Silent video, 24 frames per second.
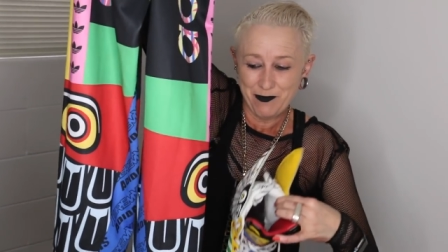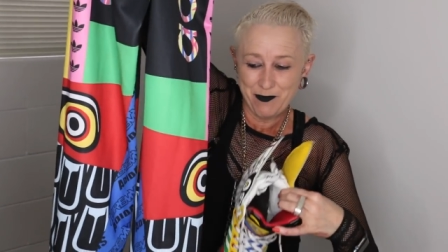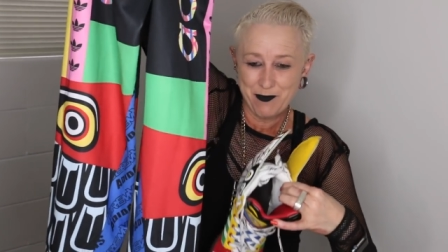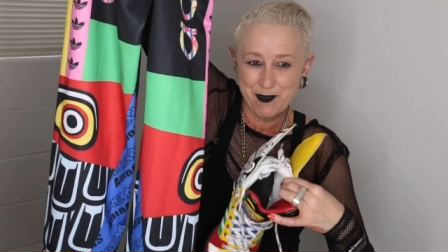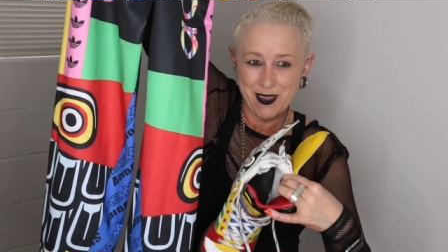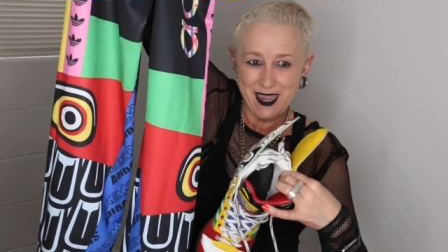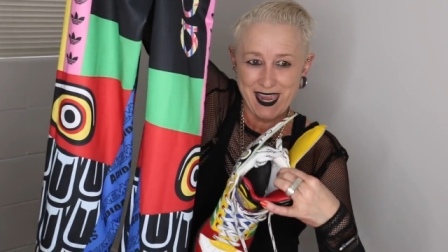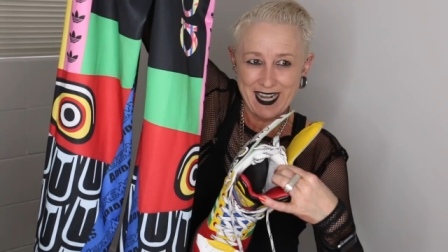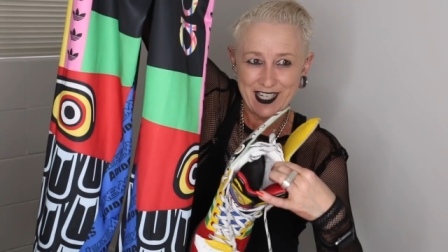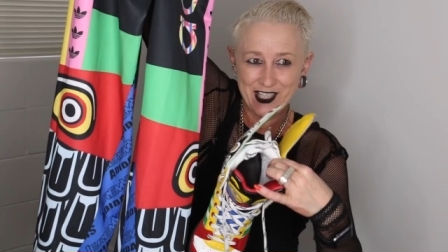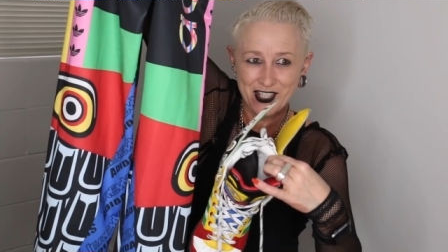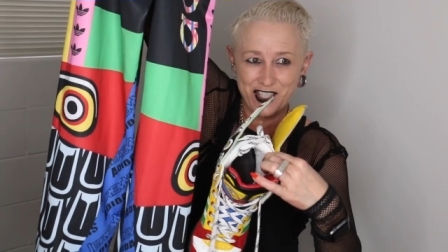
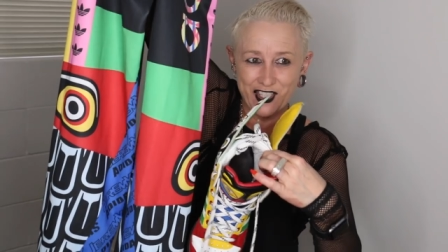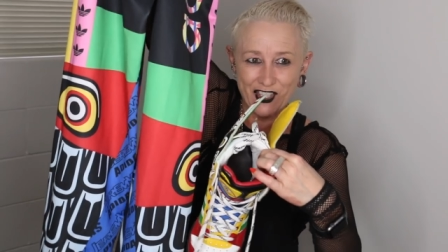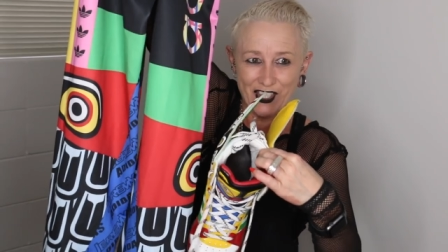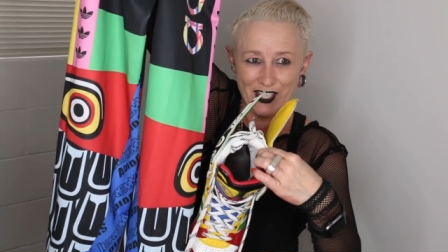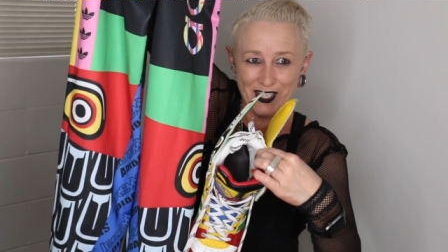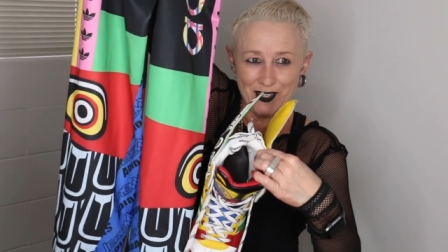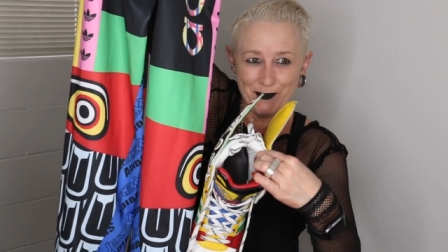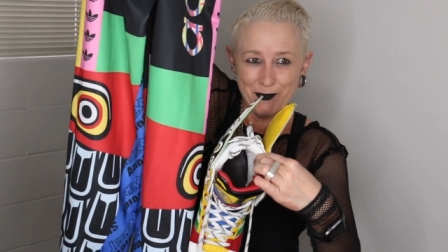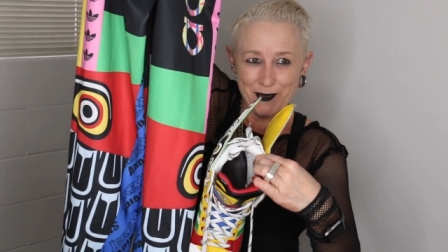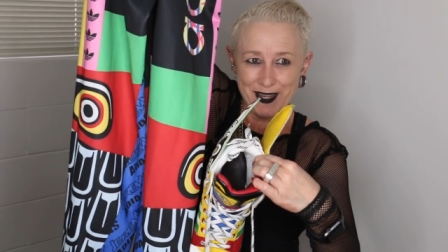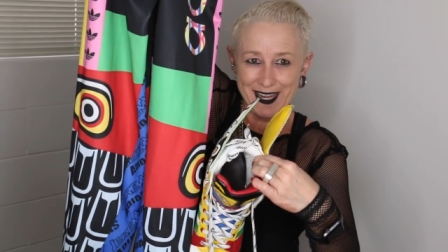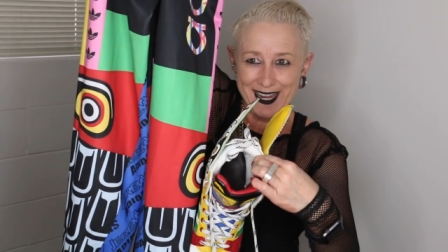
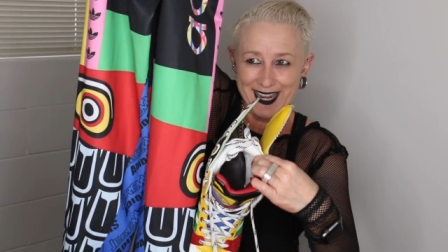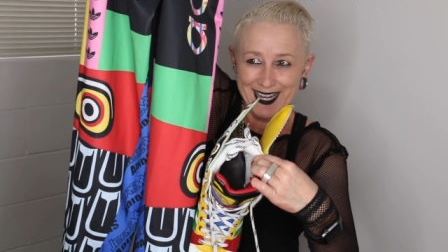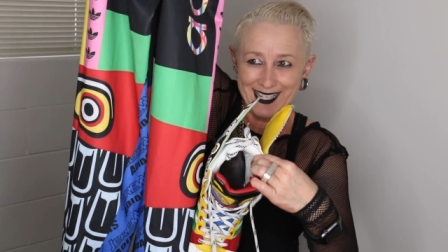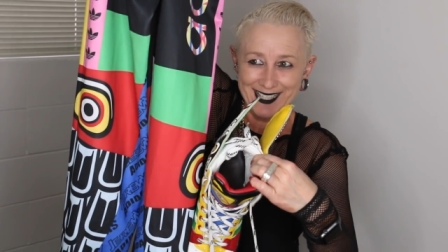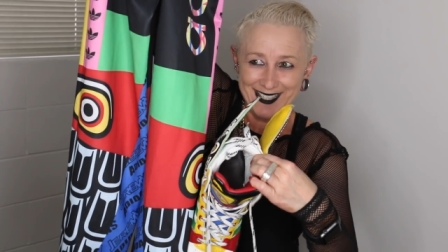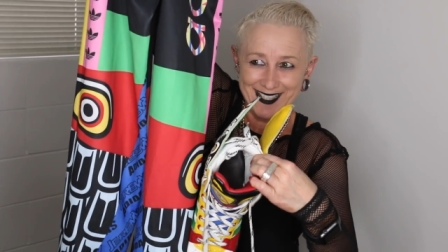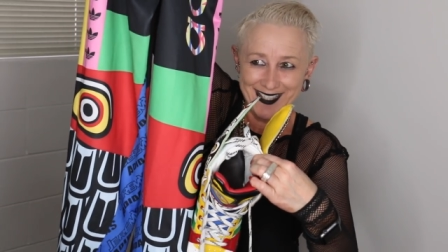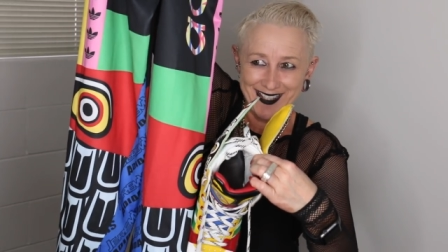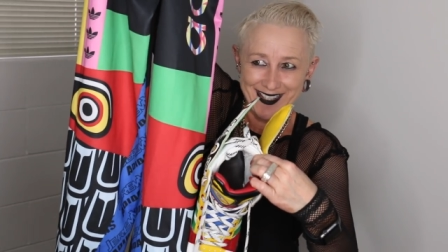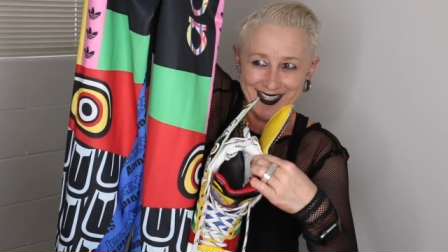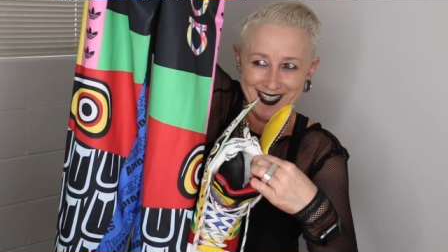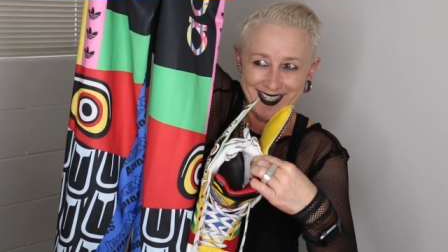Matchy
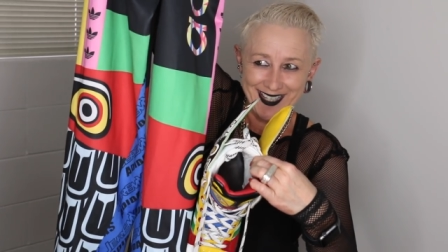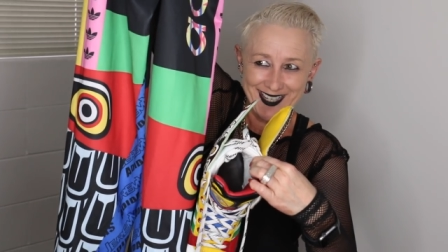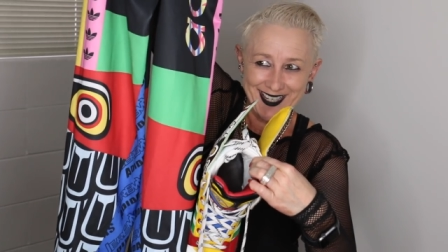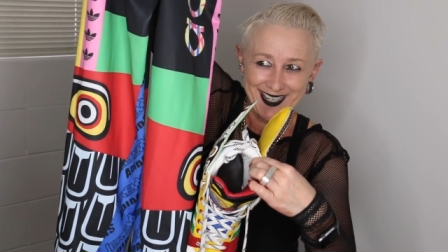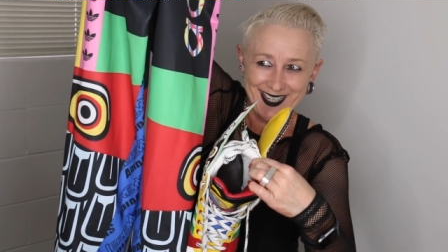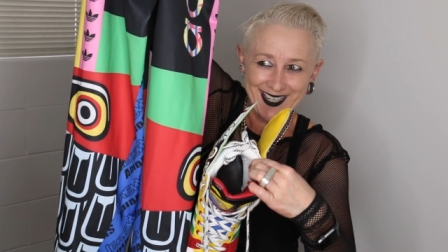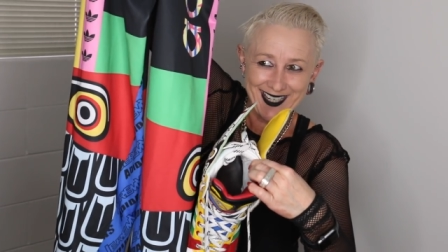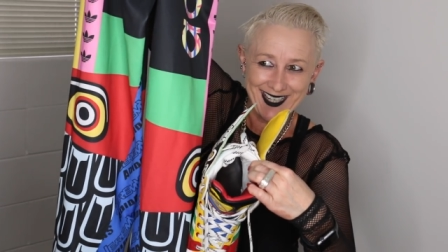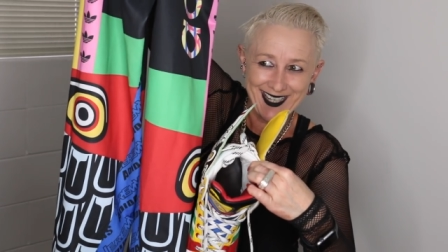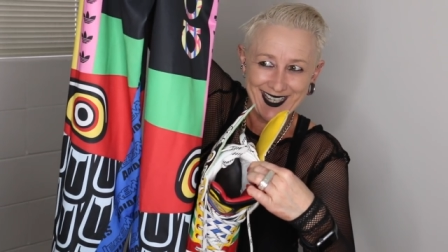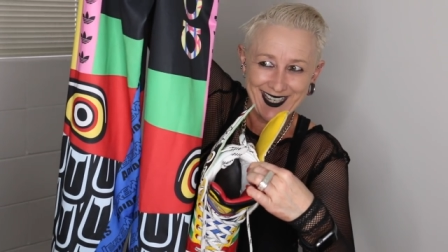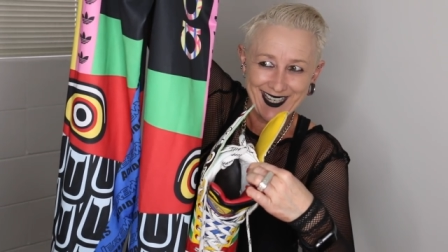
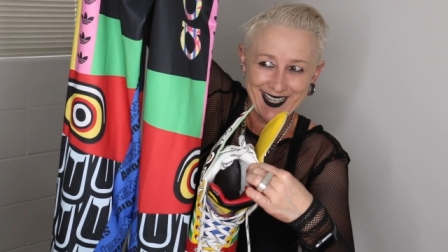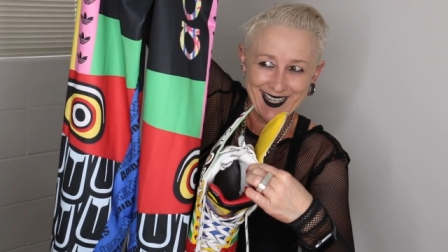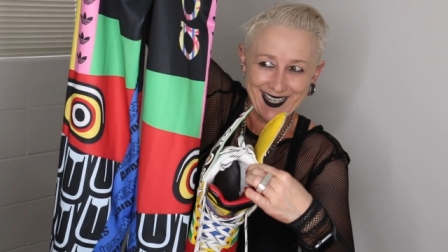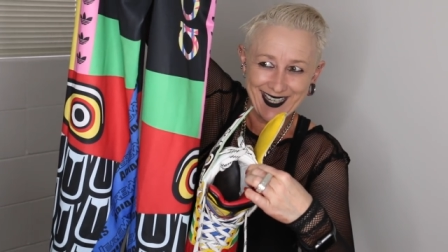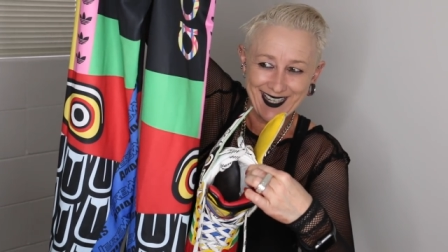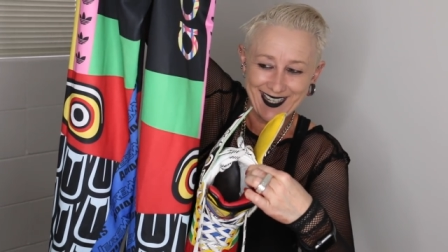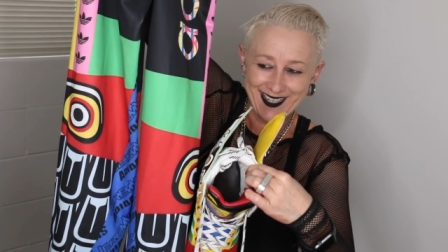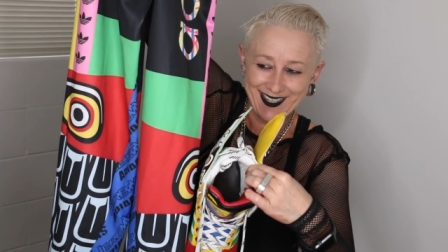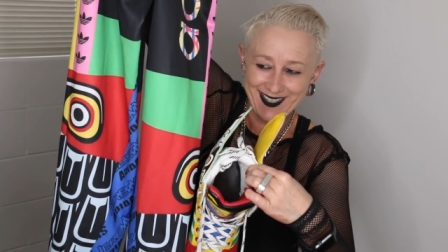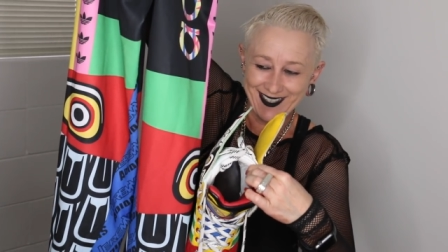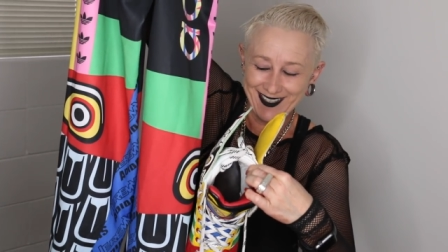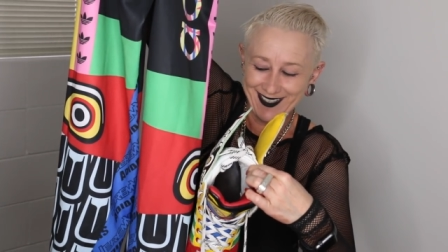
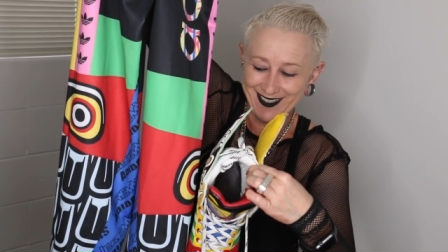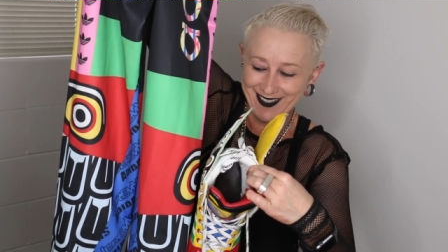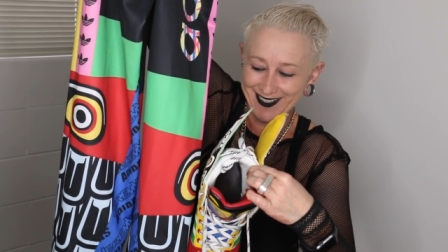matchy.